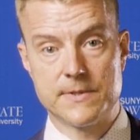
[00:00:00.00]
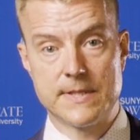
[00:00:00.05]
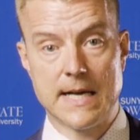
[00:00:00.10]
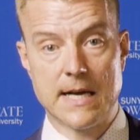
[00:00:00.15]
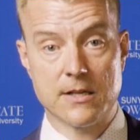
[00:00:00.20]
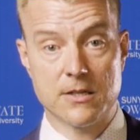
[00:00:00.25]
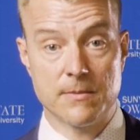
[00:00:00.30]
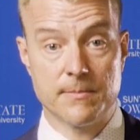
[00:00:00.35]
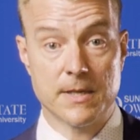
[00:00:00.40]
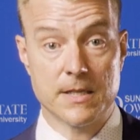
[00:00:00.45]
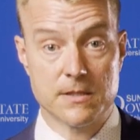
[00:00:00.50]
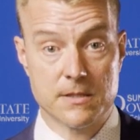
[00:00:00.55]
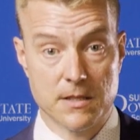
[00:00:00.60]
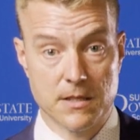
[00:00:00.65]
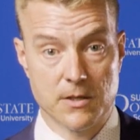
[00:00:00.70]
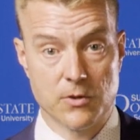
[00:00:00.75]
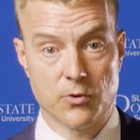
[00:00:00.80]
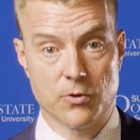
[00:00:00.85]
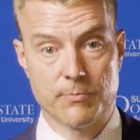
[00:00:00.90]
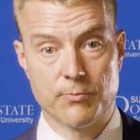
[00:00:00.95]

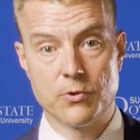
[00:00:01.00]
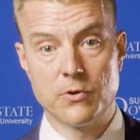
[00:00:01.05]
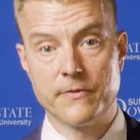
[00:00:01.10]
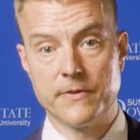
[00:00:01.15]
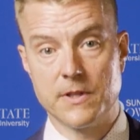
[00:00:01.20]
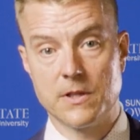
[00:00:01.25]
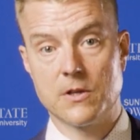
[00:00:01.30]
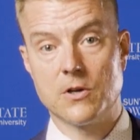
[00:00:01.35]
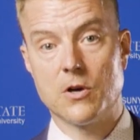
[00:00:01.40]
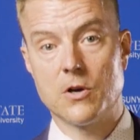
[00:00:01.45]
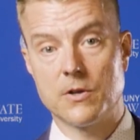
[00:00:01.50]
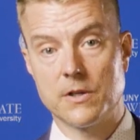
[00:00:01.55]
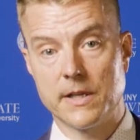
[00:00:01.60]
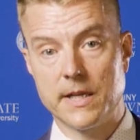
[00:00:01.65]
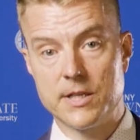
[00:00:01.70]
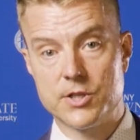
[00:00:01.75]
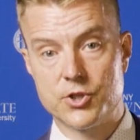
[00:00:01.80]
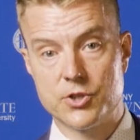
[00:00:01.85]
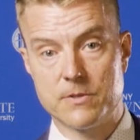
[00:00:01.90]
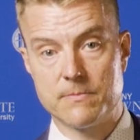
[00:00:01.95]
documenting or proving the
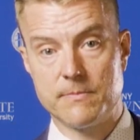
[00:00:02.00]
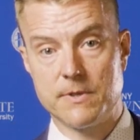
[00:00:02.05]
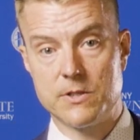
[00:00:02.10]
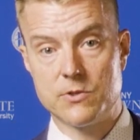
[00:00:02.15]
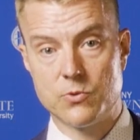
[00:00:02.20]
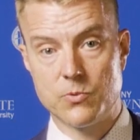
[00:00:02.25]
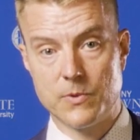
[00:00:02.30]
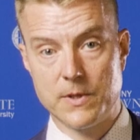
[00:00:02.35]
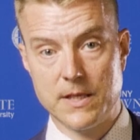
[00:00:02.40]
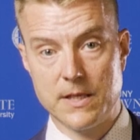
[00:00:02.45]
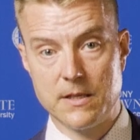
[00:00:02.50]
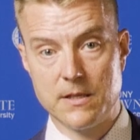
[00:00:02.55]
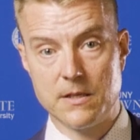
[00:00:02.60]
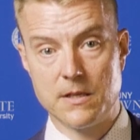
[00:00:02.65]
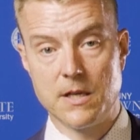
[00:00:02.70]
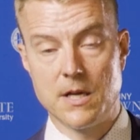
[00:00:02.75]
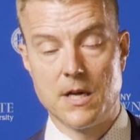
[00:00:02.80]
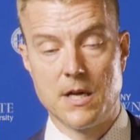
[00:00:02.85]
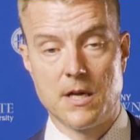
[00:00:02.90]
correlation between